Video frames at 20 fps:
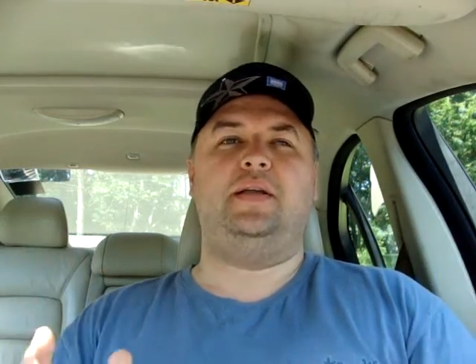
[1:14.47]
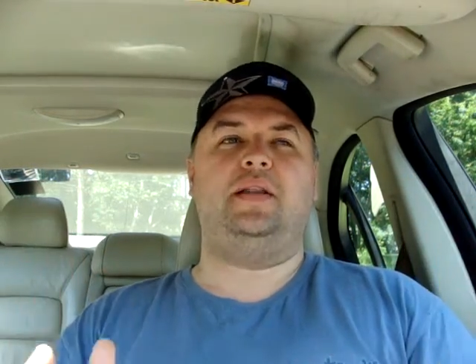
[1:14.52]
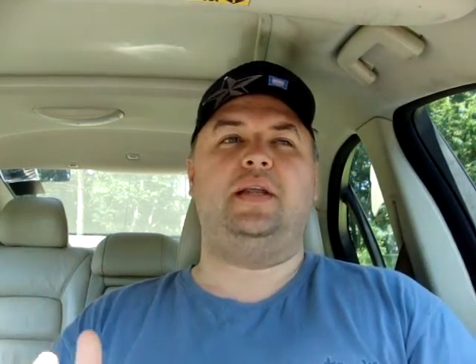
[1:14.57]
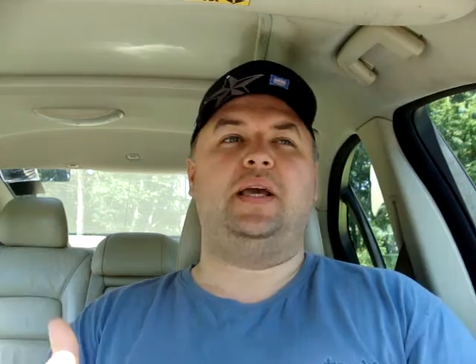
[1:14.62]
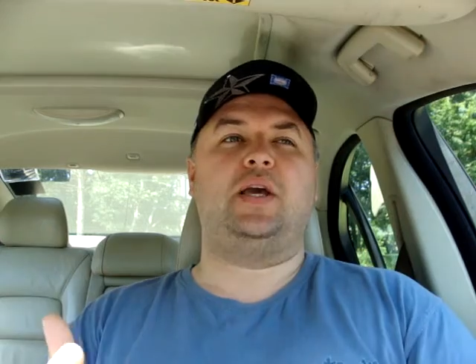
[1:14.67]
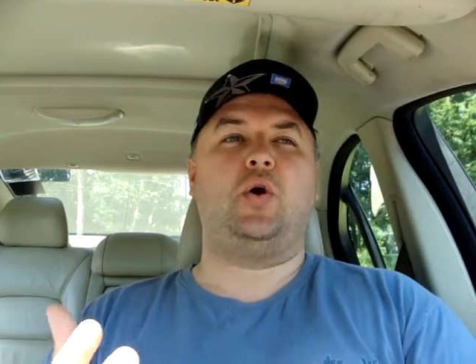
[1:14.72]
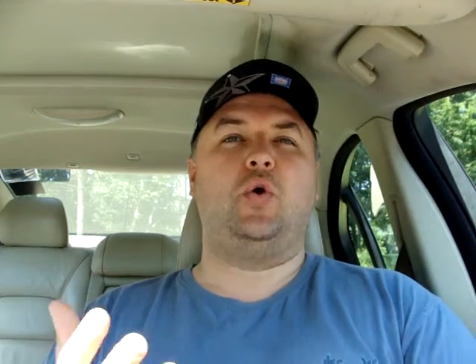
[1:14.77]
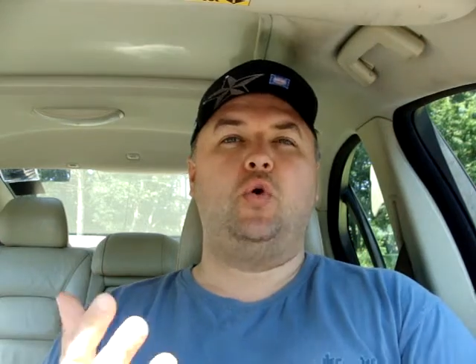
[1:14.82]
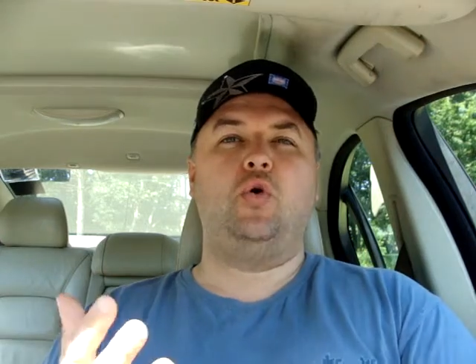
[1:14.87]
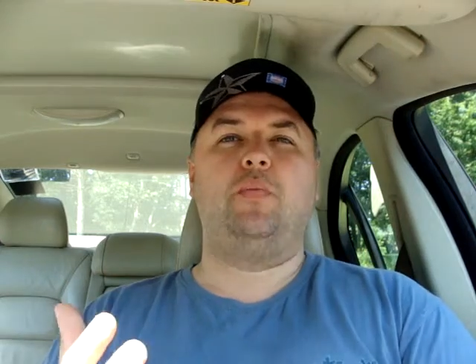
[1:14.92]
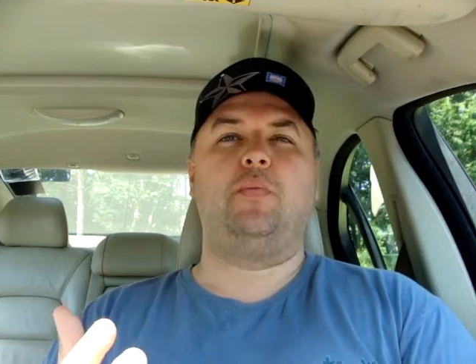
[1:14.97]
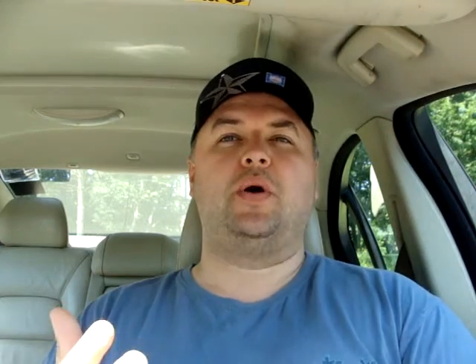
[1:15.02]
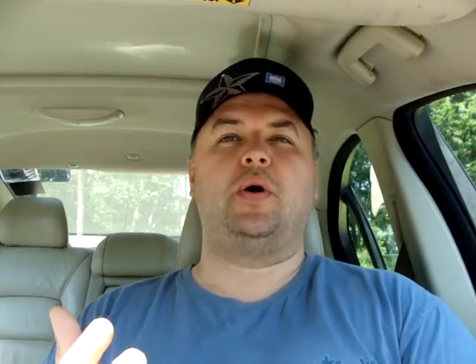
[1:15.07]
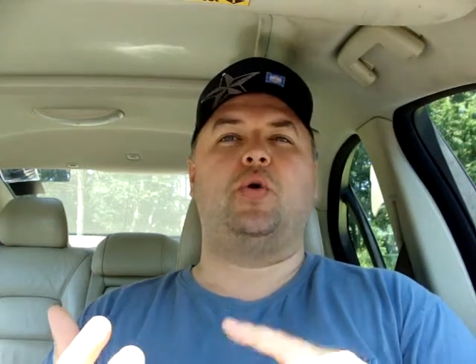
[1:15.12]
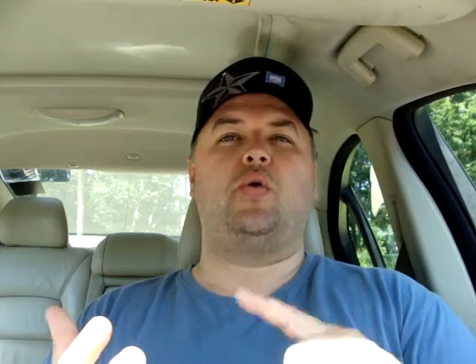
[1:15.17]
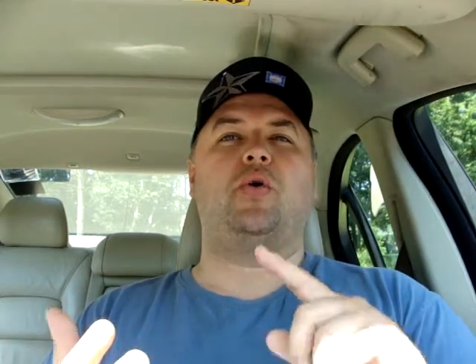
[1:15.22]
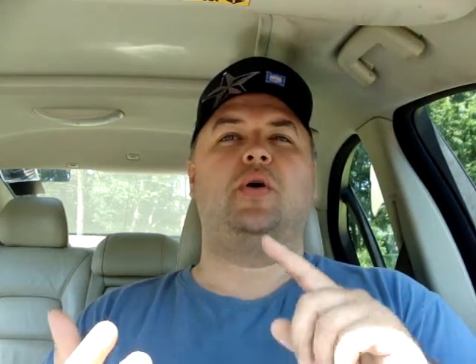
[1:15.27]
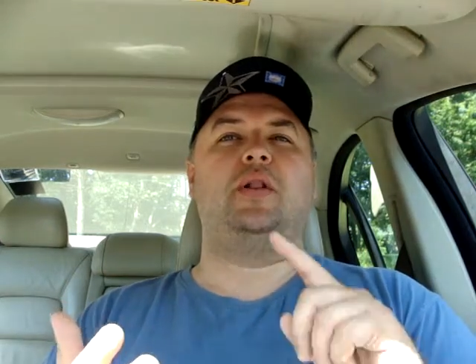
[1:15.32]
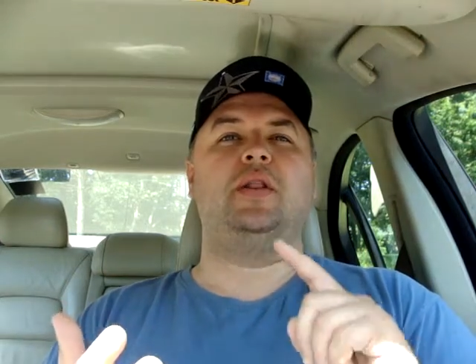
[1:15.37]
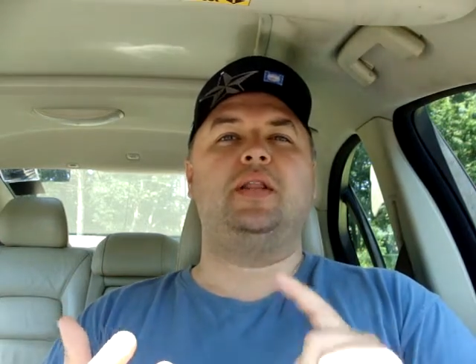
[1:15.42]
like Uber
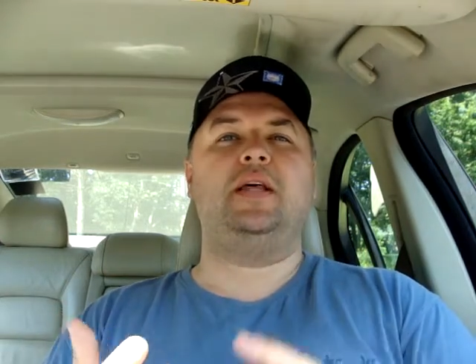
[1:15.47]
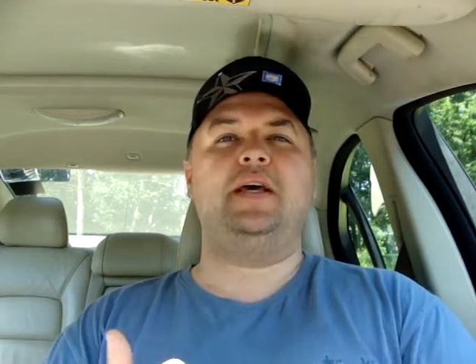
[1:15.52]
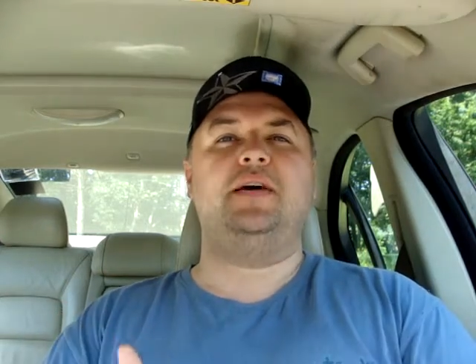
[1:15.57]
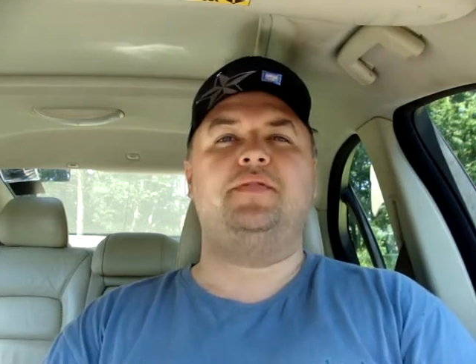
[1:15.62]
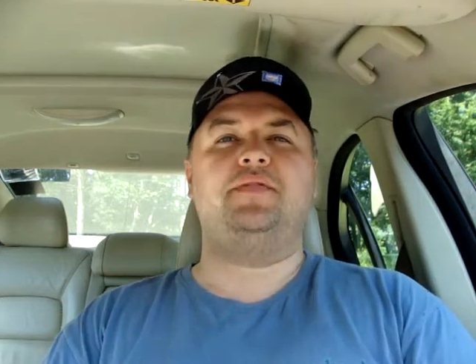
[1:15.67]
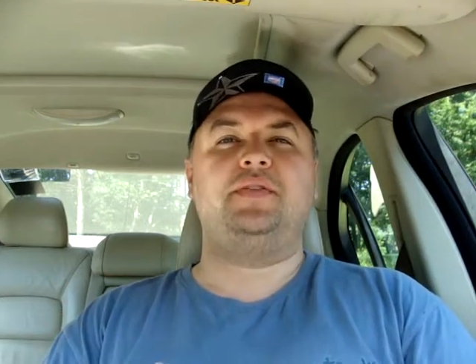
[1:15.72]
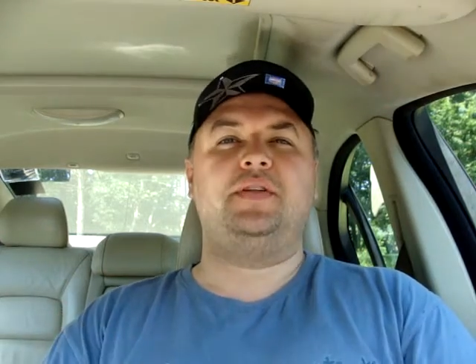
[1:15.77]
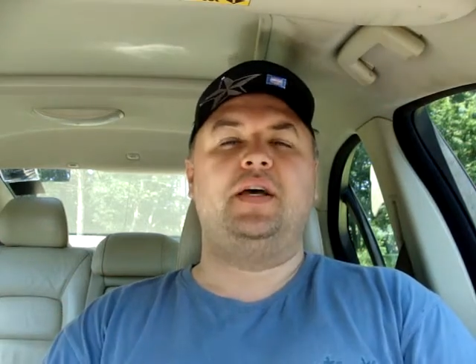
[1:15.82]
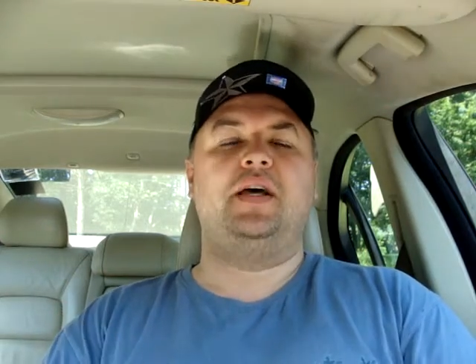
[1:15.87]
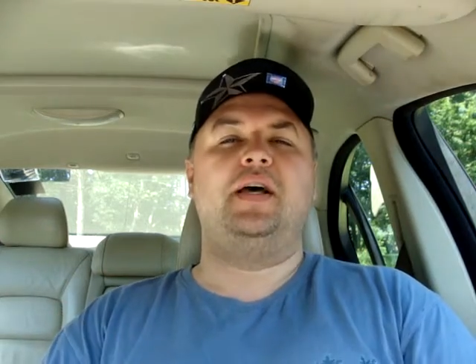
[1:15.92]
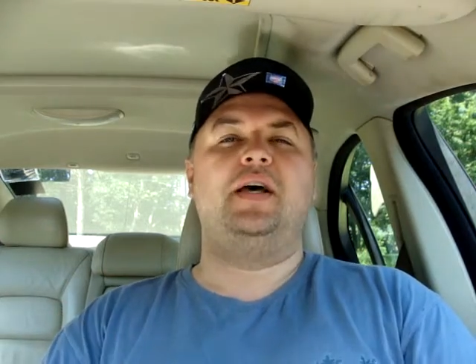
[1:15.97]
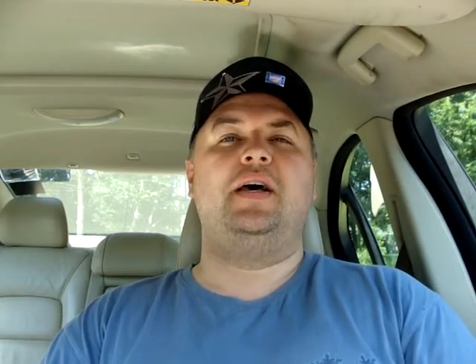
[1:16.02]
or Lyft,